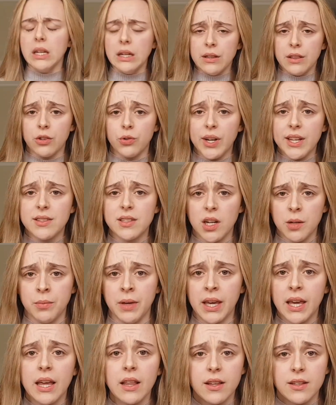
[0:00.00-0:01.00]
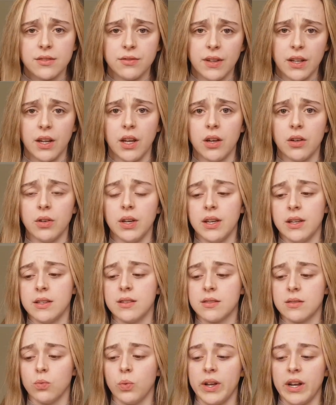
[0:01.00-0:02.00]
The reason I'm making this video
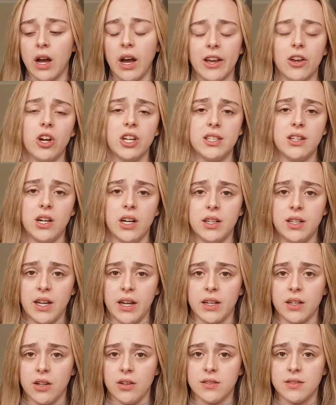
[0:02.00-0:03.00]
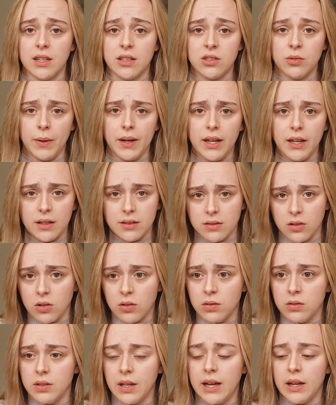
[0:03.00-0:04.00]
is when I got diagnosed at 20 years
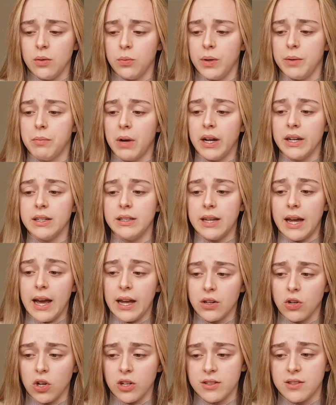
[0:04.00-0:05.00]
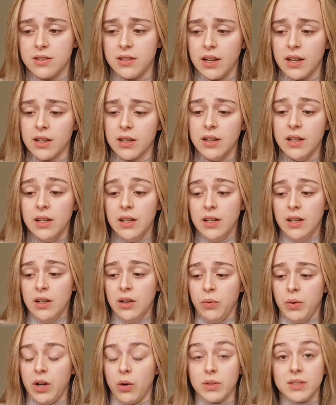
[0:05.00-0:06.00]
old and when my dad got sick
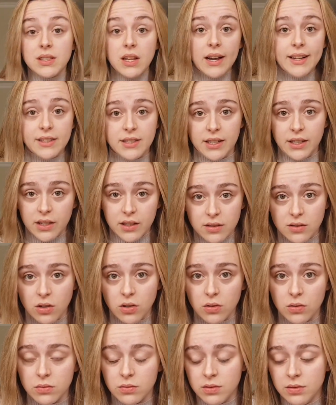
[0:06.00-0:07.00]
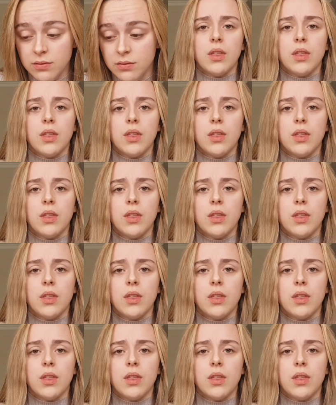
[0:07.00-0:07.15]
when I was 19 years old,